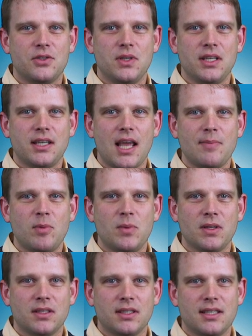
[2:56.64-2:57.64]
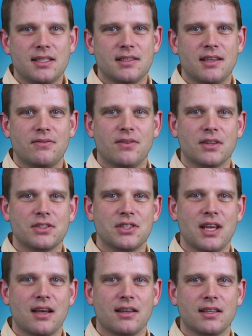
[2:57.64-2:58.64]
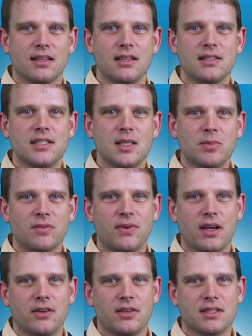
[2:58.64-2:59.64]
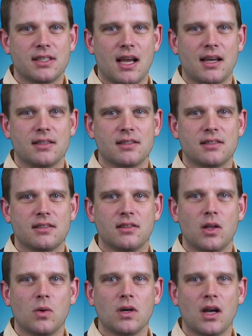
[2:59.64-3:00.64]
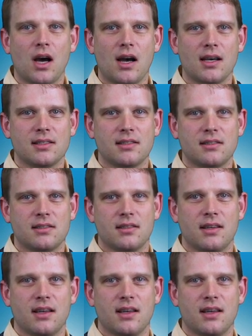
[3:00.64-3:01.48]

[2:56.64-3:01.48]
unique capabilities and functionality simplify your designs, lower costs,